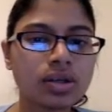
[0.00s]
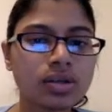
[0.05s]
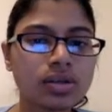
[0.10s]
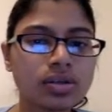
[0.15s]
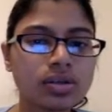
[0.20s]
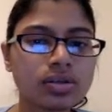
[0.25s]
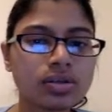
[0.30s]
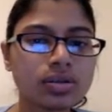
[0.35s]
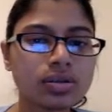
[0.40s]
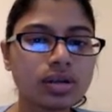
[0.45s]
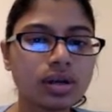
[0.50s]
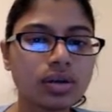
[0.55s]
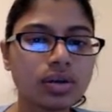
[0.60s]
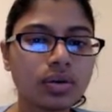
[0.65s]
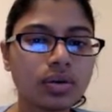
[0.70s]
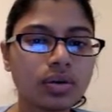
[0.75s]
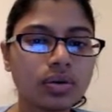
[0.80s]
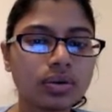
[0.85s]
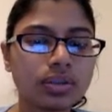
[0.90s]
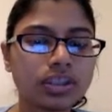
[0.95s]
So
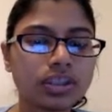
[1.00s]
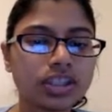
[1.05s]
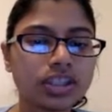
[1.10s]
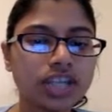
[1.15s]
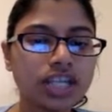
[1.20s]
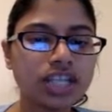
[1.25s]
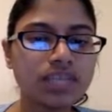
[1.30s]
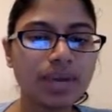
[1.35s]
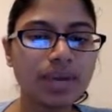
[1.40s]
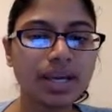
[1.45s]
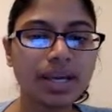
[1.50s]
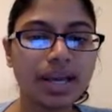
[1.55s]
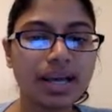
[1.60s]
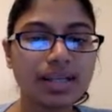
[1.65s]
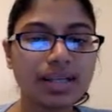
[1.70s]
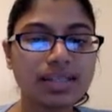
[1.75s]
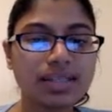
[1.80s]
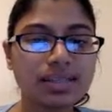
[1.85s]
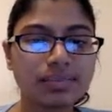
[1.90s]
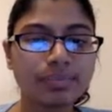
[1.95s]
to change my
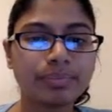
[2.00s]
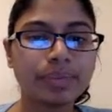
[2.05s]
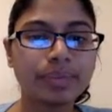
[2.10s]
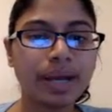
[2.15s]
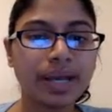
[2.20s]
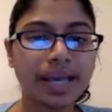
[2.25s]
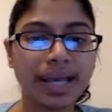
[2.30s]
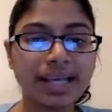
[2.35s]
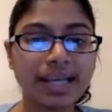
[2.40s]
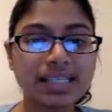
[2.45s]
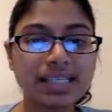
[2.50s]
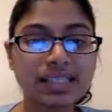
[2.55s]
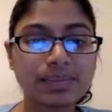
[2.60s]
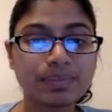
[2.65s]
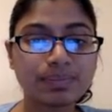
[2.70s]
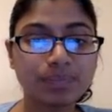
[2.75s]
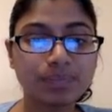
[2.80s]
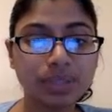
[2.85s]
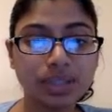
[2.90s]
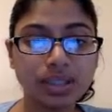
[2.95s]
X by X
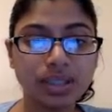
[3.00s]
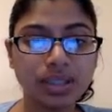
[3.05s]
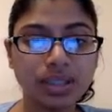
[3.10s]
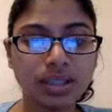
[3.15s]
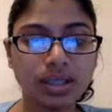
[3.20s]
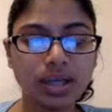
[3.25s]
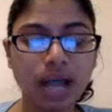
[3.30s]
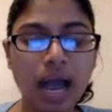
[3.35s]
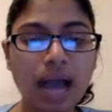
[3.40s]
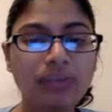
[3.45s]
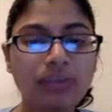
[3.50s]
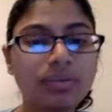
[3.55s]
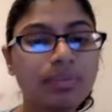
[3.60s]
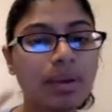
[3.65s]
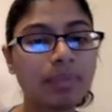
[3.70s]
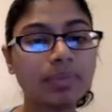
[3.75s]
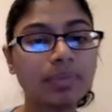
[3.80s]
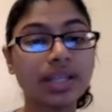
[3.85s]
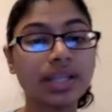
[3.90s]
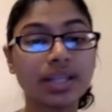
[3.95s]
speed, I
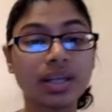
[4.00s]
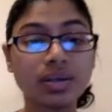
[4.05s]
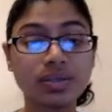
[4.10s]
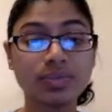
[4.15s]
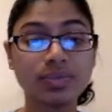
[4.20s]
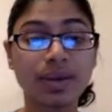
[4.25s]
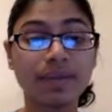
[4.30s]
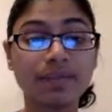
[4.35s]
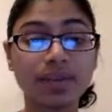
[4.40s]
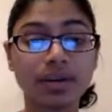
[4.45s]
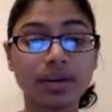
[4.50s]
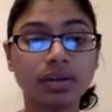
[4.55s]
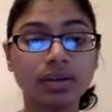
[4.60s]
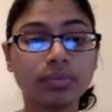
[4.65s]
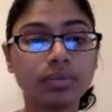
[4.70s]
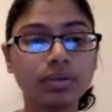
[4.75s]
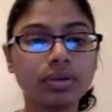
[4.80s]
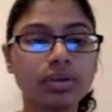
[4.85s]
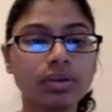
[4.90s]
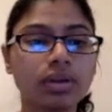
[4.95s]
remember that that was my
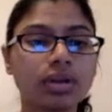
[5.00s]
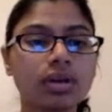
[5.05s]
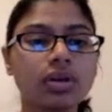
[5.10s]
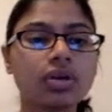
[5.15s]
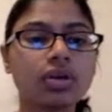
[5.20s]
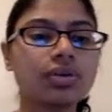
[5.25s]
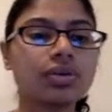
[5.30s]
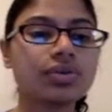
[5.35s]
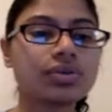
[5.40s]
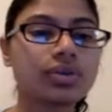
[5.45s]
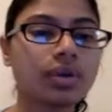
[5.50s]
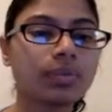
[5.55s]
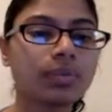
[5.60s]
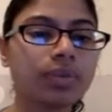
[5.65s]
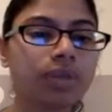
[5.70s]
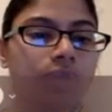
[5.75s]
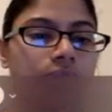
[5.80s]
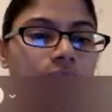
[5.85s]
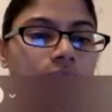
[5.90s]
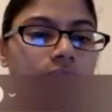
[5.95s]
variable. So I'm going to
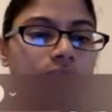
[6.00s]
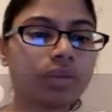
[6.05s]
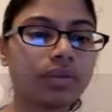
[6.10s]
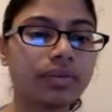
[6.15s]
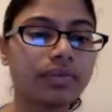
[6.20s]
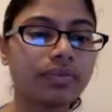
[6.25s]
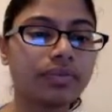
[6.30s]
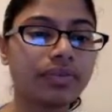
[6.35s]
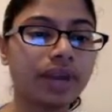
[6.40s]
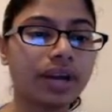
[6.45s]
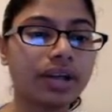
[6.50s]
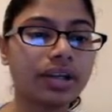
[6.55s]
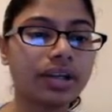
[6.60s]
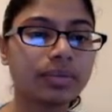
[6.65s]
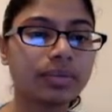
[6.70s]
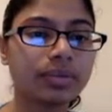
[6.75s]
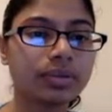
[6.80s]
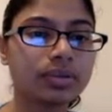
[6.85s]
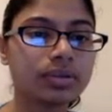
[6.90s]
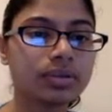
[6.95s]
go under
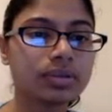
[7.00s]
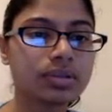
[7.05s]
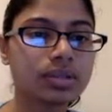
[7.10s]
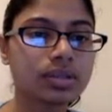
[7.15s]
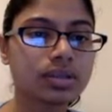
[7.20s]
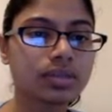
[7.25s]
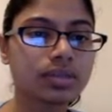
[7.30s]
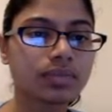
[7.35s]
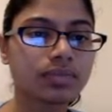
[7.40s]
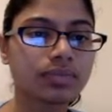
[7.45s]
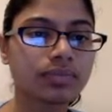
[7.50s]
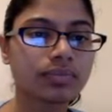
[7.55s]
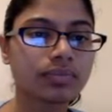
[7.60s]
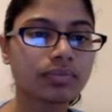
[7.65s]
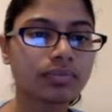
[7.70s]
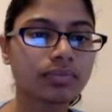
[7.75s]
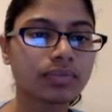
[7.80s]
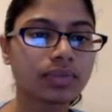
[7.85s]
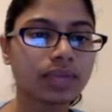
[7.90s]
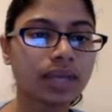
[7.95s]
variables,
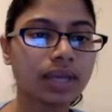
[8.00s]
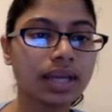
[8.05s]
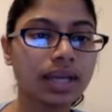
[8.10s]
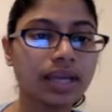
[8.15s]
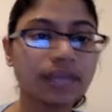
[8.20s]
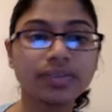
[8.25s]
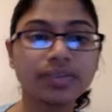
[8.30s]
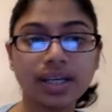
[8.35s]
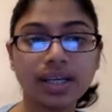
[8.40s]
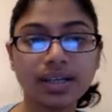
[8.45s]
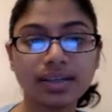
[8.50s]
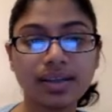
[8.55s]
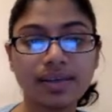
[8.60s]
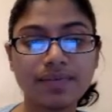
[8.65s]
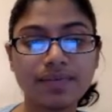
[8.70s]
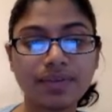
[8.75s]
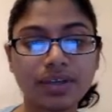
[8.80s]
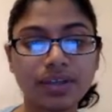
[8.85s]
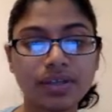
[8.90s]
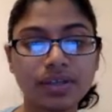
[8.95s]
and I created that
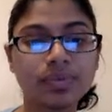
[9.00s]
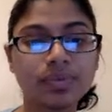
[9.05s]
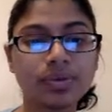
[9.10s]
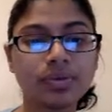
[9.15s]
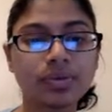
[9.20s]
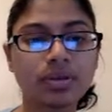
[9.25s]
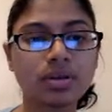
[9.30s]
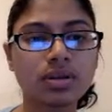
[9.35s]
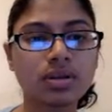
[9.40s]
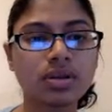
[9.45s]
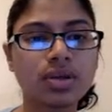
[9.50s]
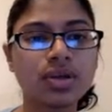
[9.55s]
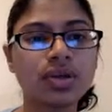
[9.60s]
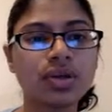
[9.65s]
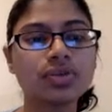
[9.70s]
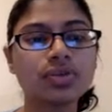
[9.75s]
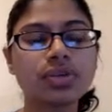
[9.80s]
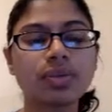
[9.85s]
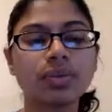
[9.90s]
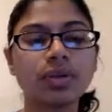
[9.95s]
variable.
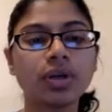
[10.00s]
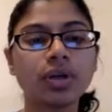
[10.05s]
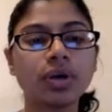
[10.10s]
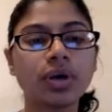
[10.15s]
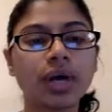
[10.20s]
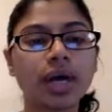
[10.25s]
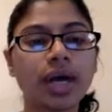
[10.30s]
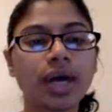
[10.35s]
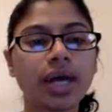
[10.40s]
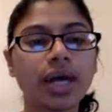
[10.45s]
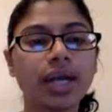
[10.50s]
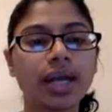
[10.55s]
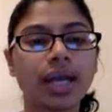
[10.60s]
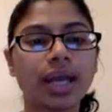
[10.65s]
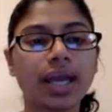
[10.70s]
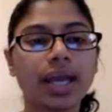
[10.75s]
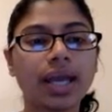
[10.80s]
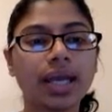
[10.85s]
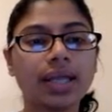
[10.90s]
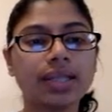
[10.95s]
So I'm going to go ahead
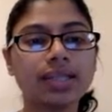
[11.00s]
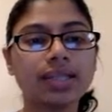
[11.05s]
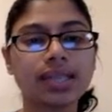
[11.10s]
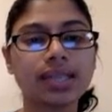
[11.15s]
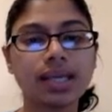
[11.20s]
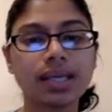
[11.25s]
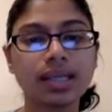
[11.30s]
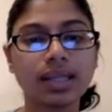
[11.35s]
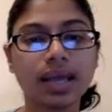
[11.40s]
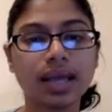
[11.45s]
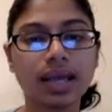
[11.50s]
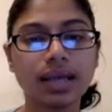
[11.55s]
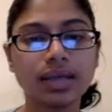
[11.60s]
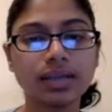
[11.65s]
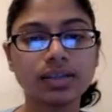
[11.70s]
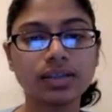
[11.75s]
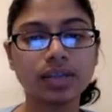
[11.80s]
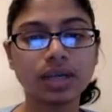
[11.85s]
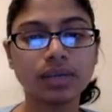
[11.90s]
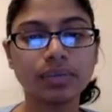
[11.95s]
and take that and
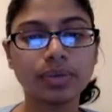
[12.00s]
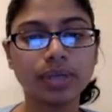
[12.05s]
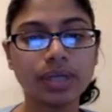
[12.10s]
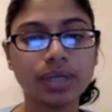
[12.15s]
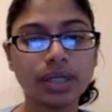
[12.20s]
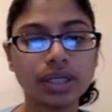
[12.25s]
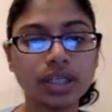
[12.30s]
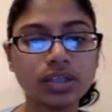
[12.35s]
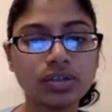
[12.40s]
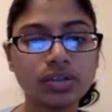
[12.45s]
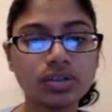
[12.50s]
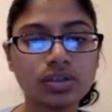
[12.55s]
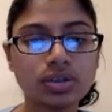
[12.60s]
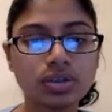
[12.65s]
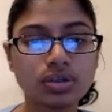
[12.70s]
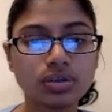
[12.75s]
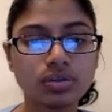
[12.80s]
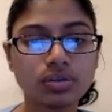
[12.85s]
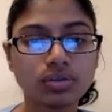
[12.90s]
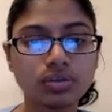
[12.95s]
try to put it
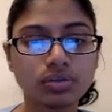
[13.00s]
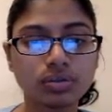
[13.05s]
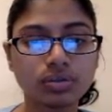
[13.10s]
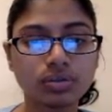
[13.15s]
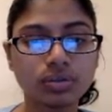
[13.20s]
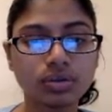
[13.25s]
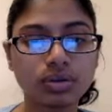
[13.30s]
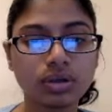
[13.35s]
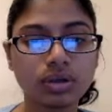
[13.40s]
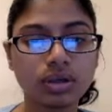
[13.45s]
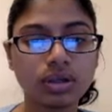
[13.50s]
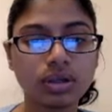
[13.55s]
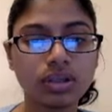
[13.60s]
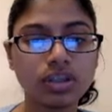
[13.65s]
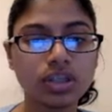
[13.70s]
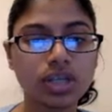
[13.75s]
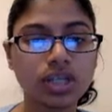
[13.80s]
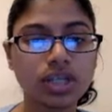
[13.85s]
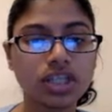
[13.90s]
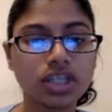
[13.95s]
into
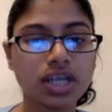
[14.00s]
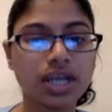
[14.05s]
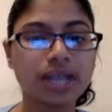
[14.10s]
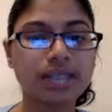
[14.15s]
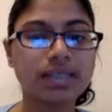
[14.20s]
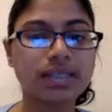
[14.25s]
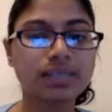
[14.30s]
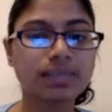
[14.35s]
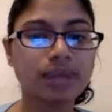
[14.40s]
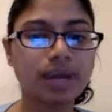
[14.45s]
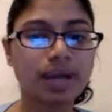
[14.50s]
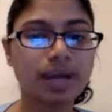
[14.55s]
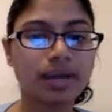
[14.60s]
change X by,